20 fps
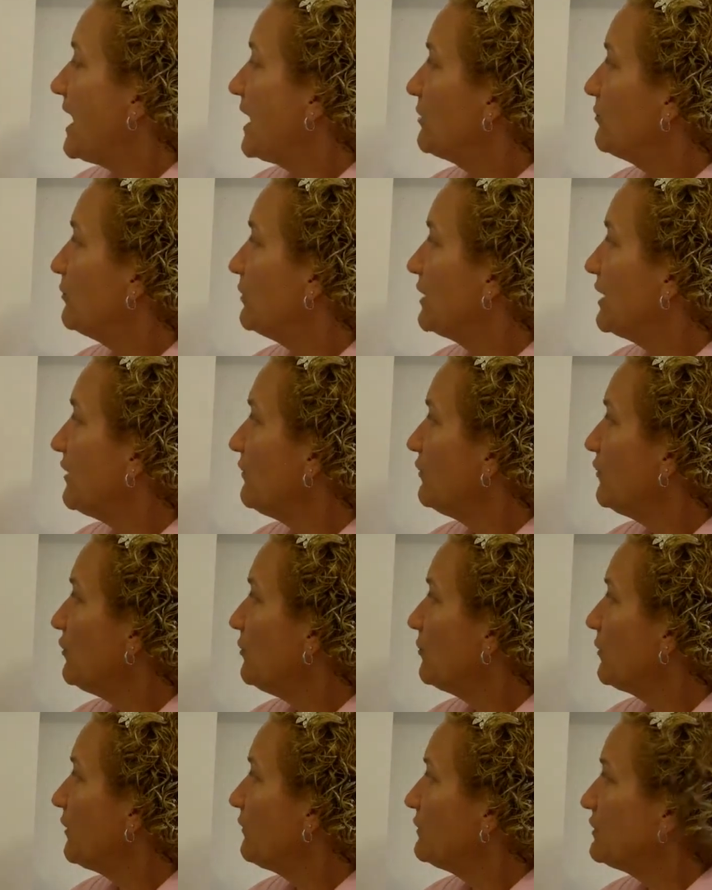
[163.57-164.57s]
And
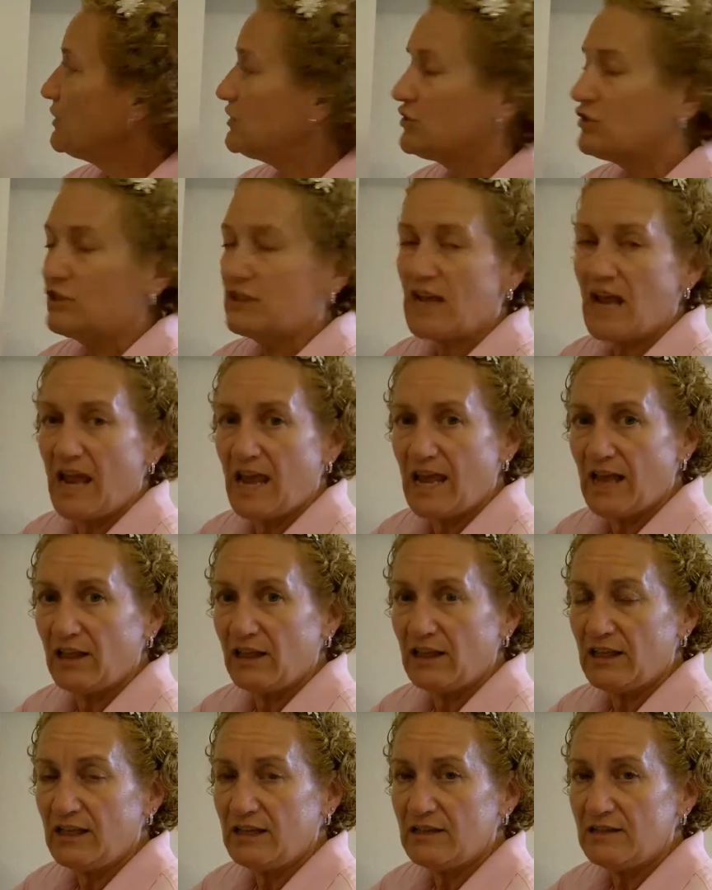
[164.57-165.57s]
whatever, wherever the
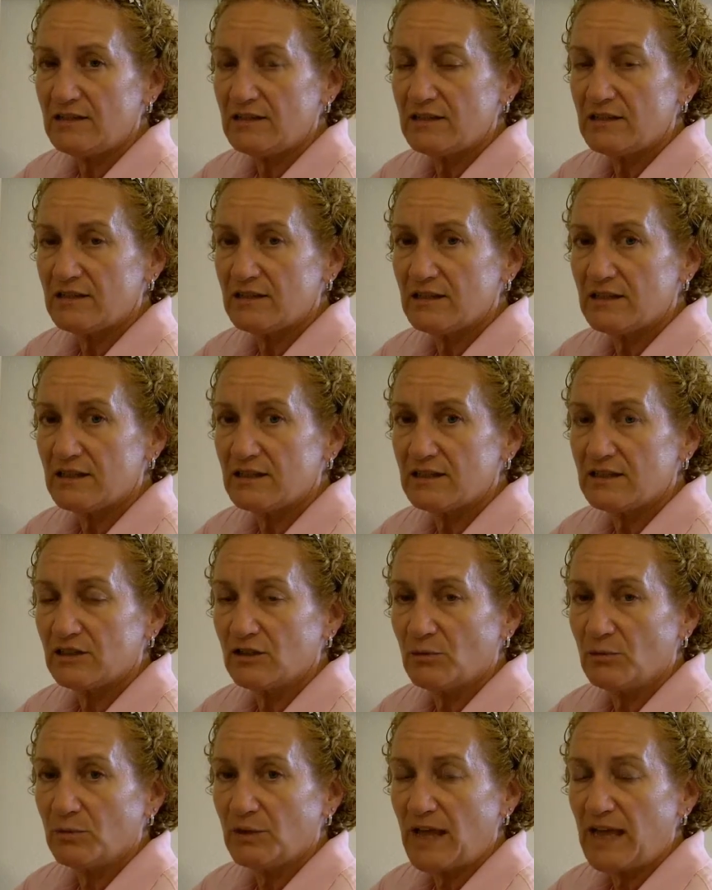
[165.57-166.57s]
tail is, this
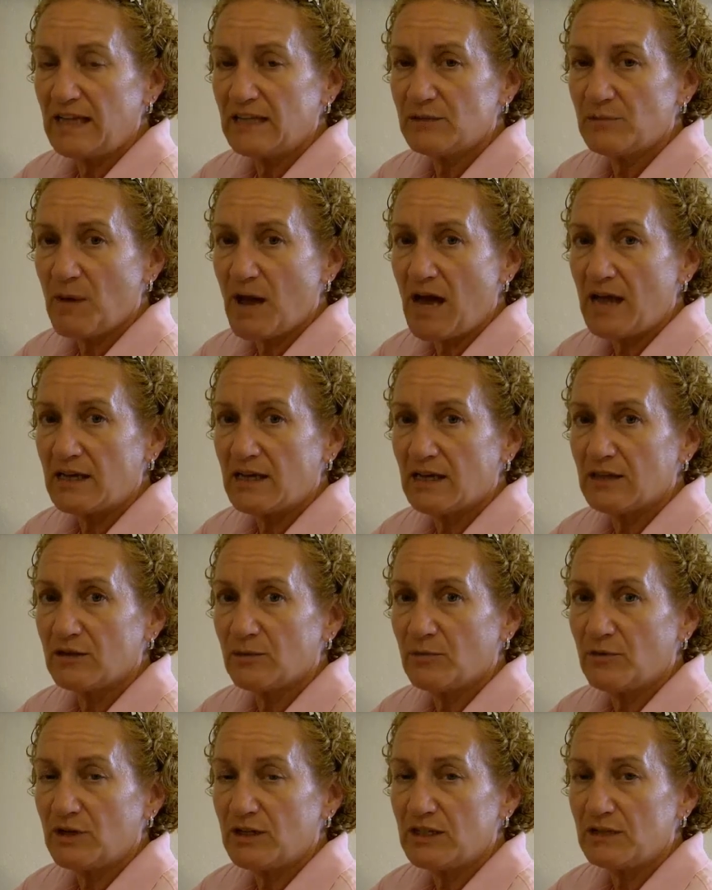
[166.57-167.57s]
little blank spot,
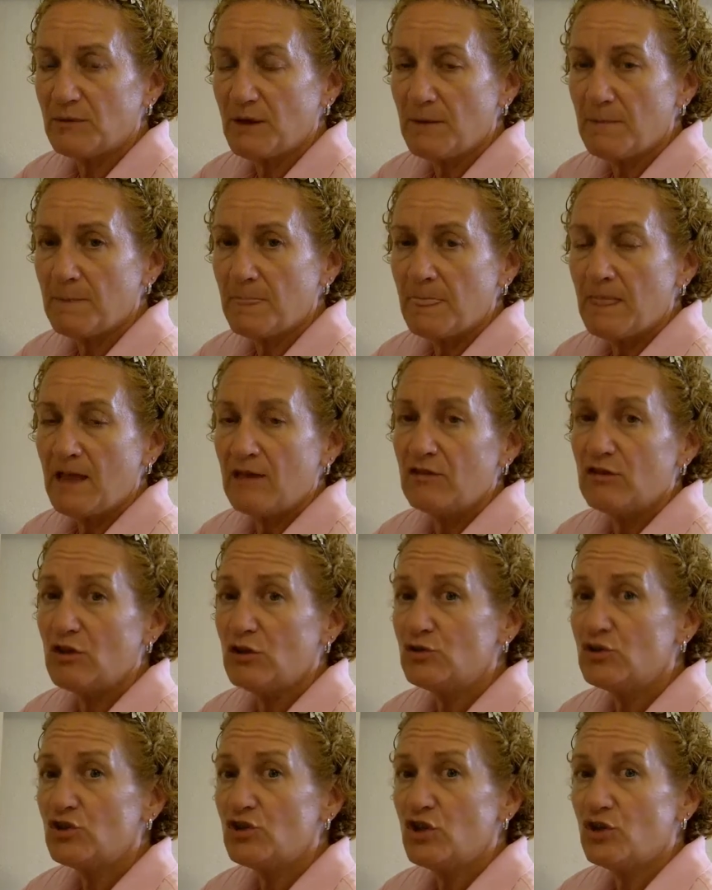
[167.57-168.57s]
not the pointy spot,
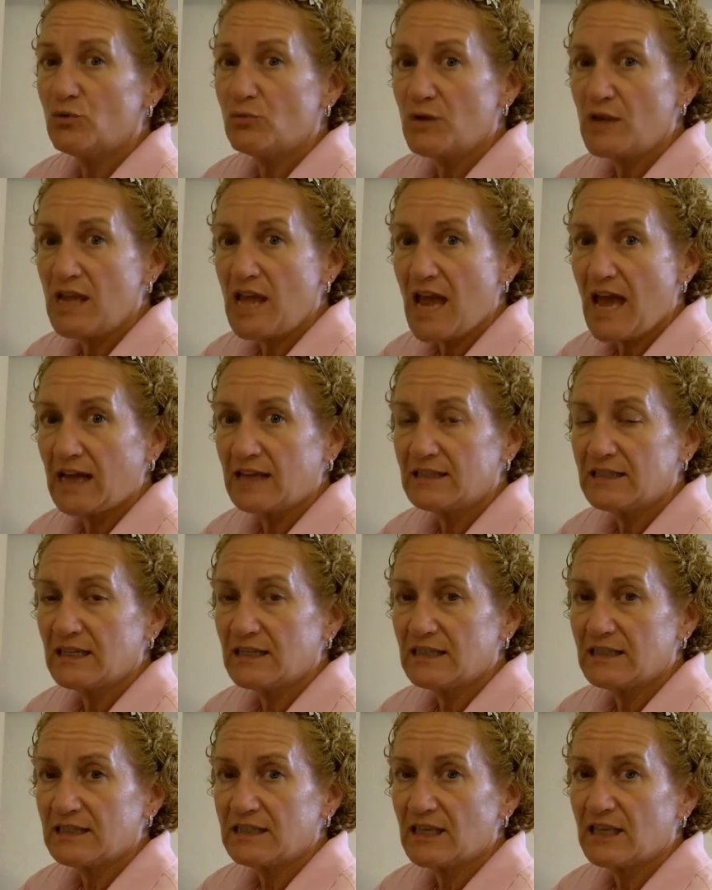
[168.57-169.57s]
those are your
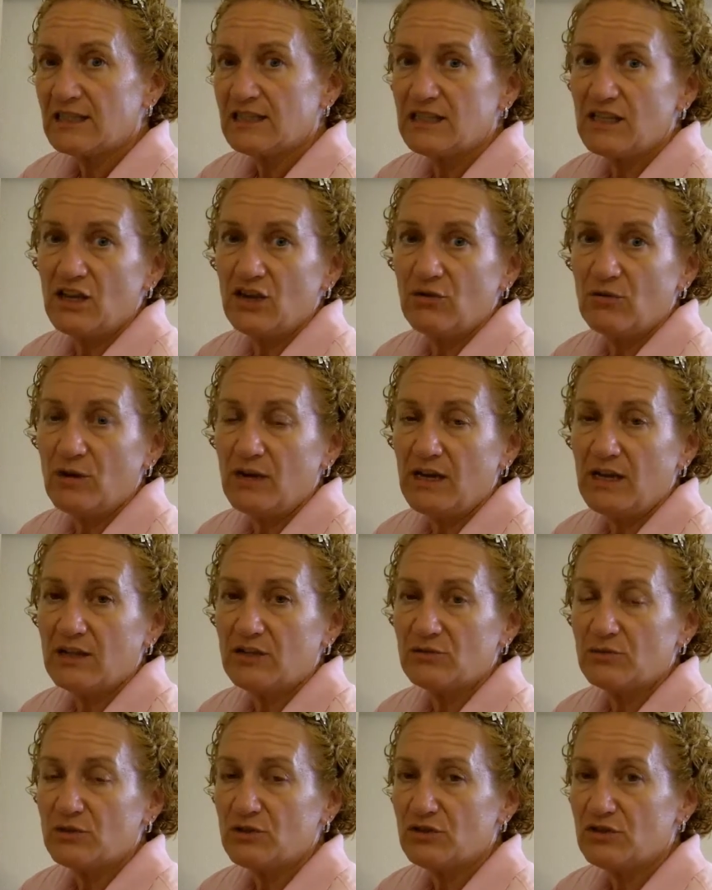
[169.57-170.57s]
reactants. That's the
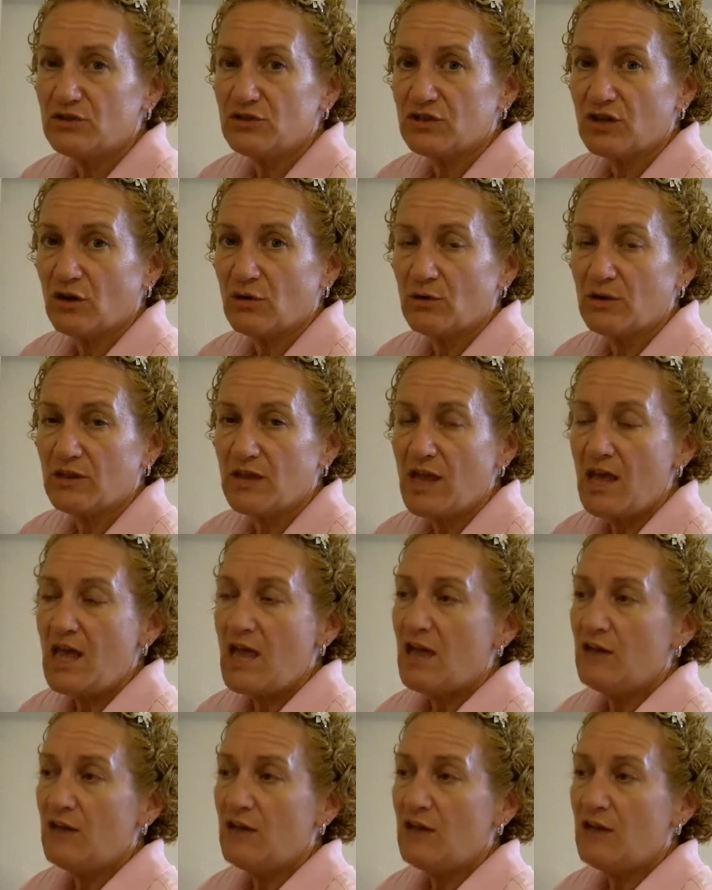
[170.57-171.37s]
ingredients, which you start with.